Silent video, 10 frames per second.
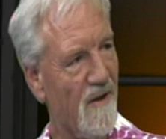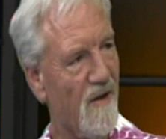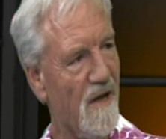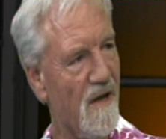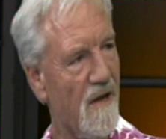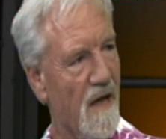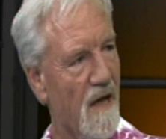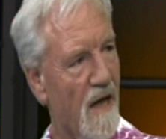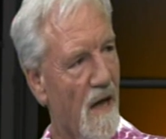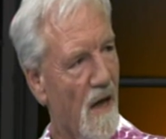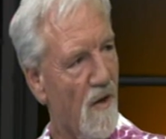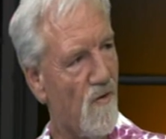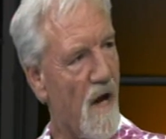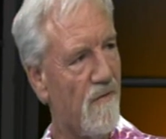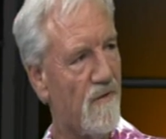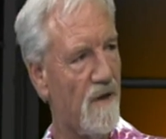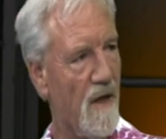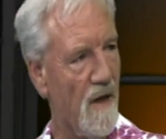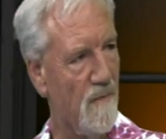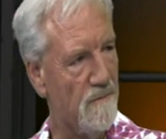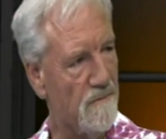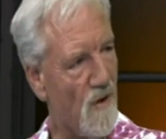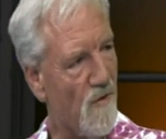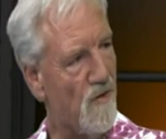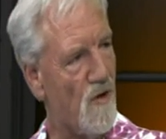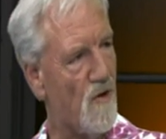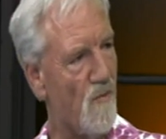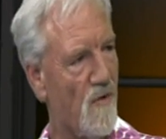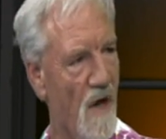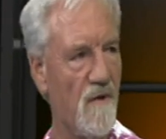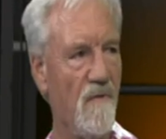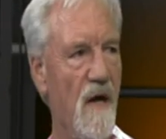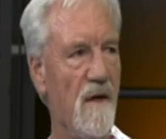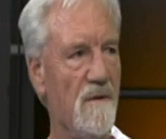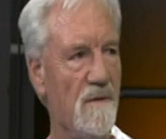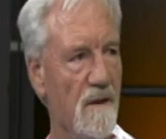that the uh, draft um, constitution was going to fail.